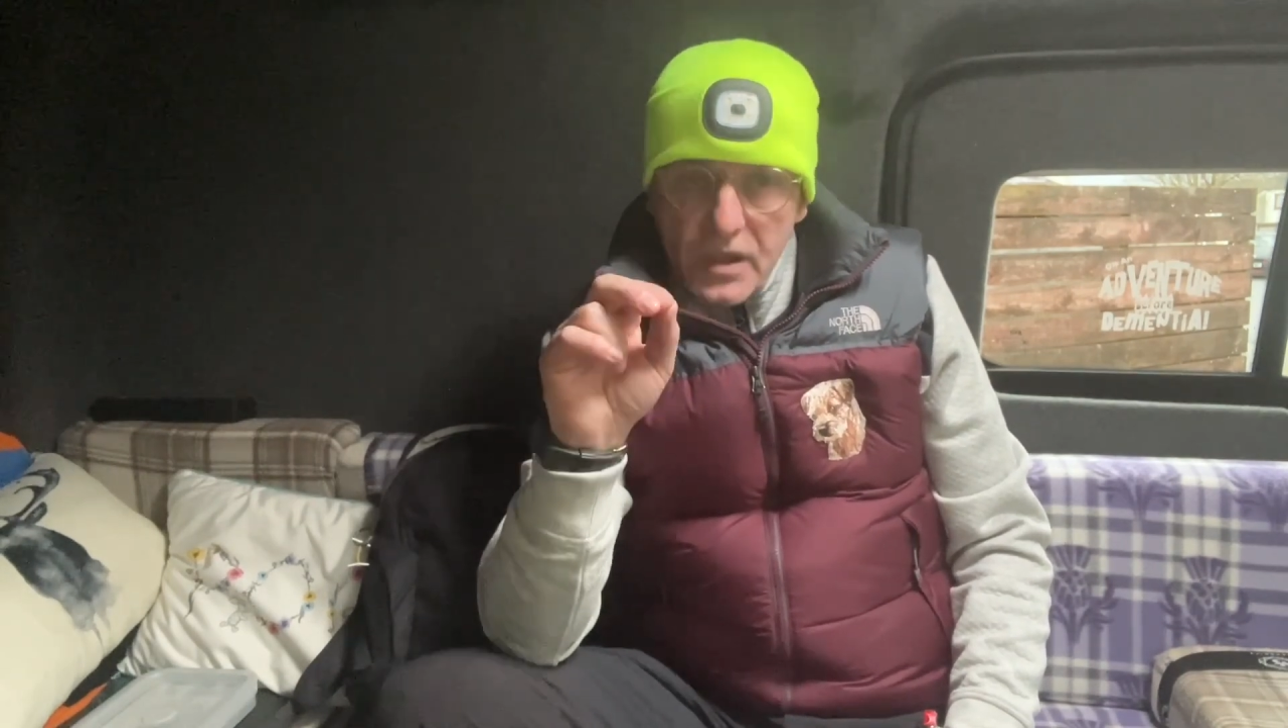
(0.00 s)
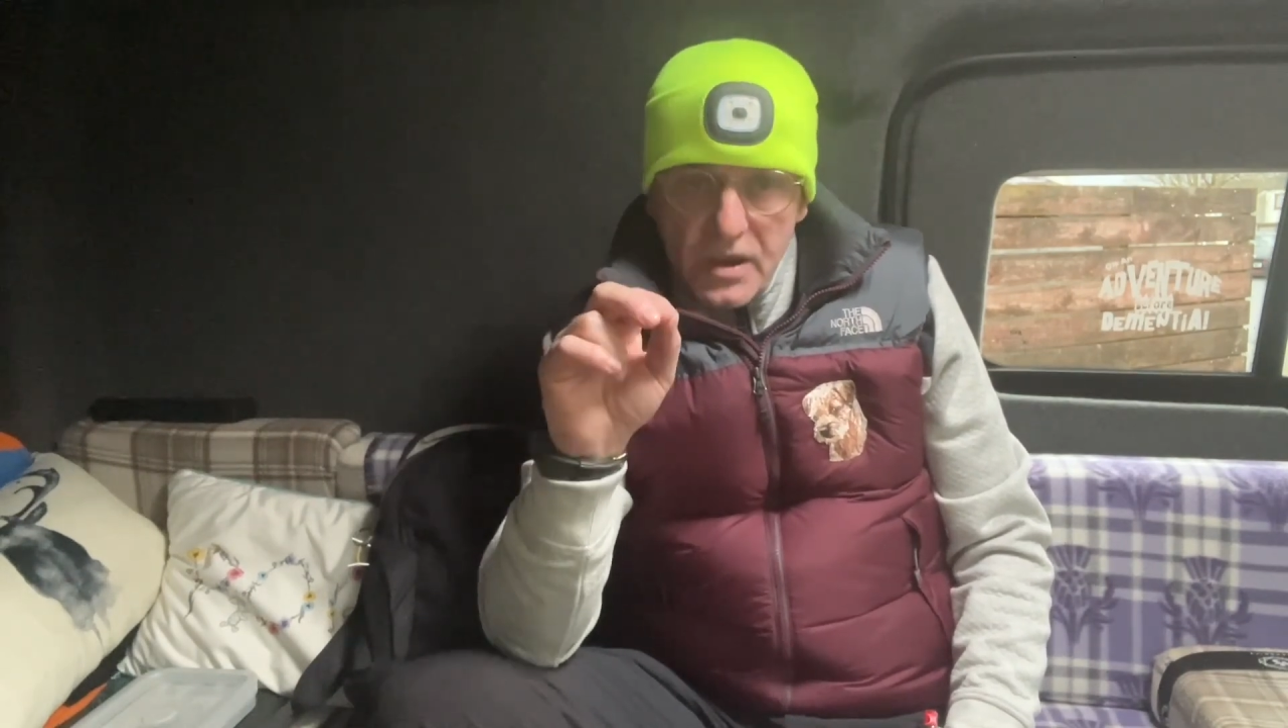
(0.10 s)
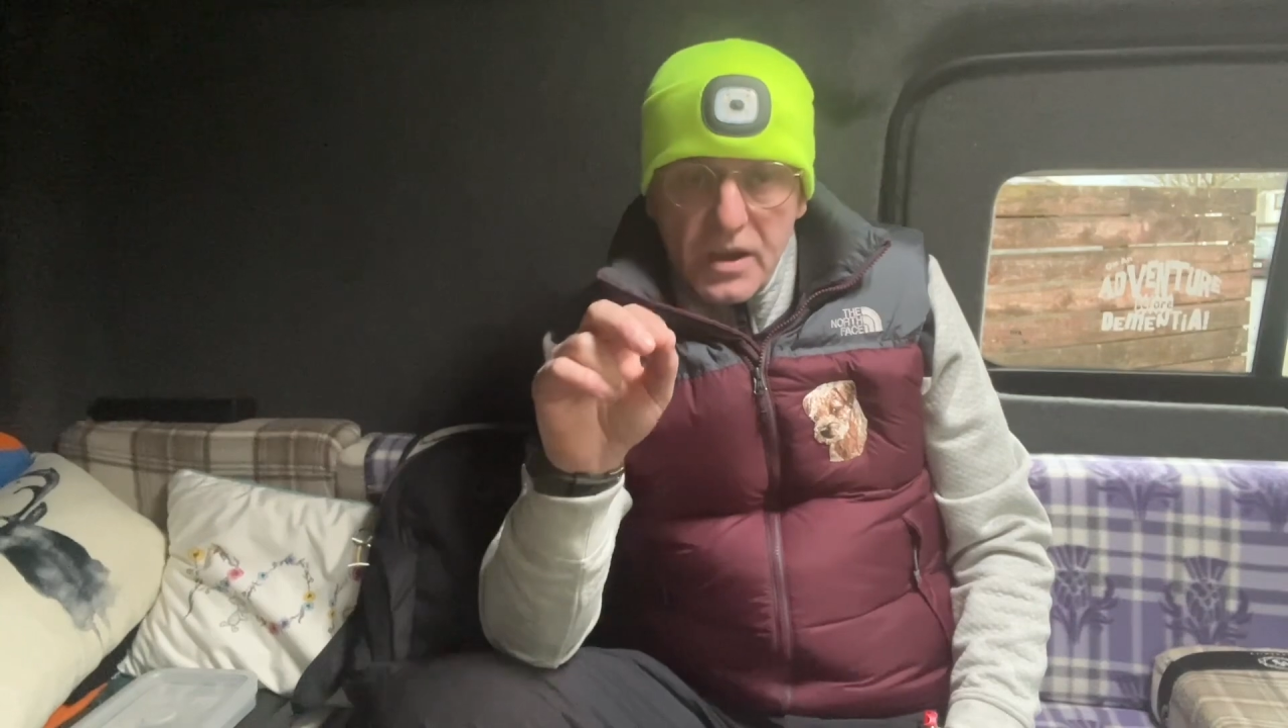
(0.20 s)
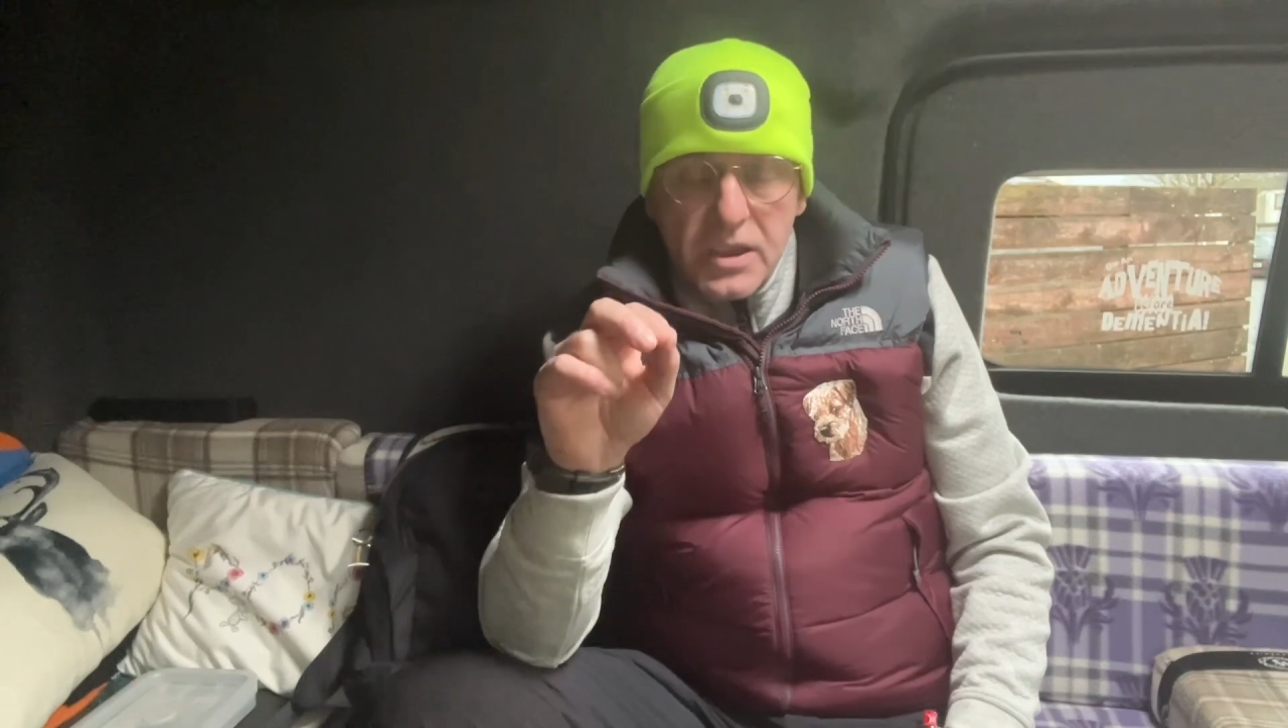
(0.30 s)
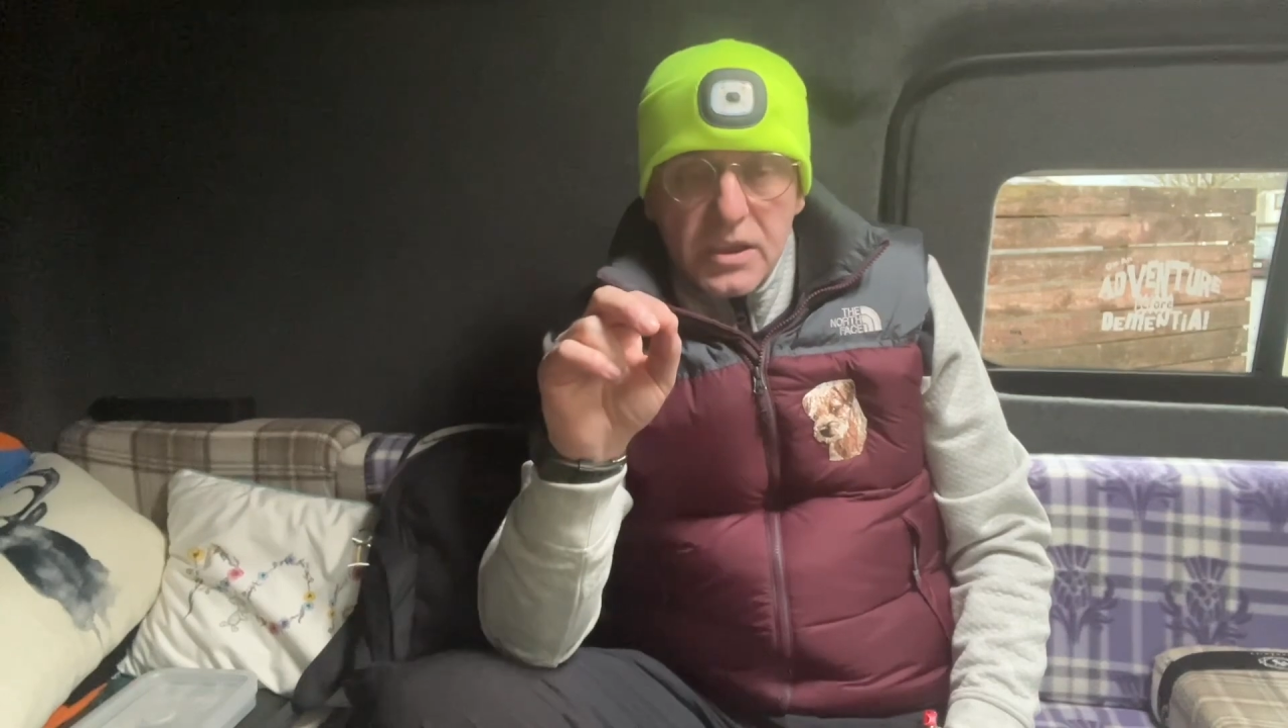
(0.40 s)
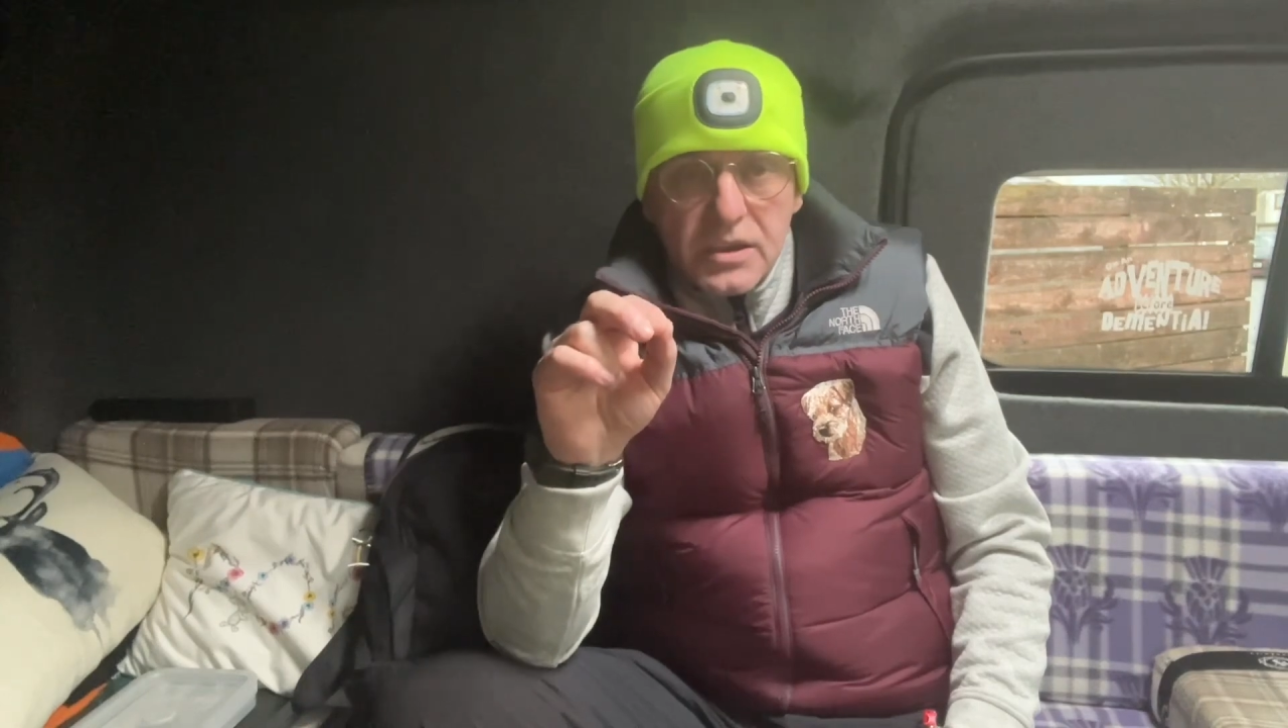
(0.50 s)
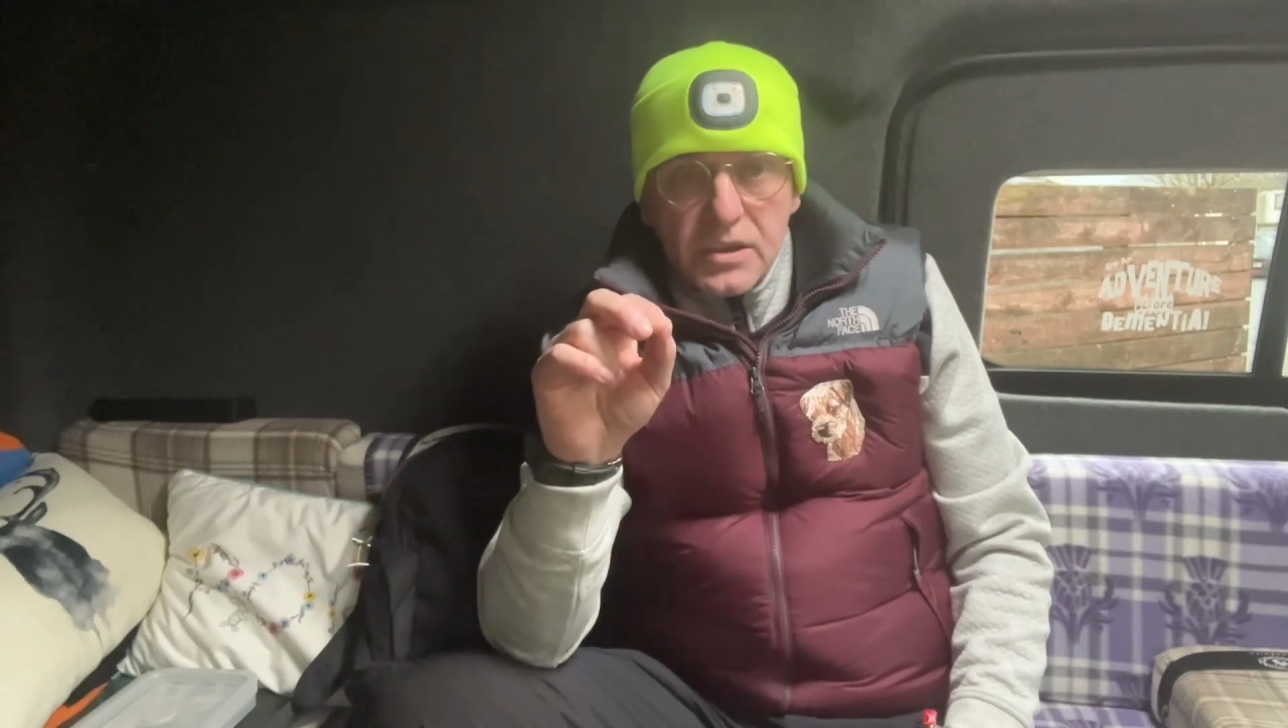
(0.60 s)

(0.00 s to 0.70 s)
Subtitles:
Aye.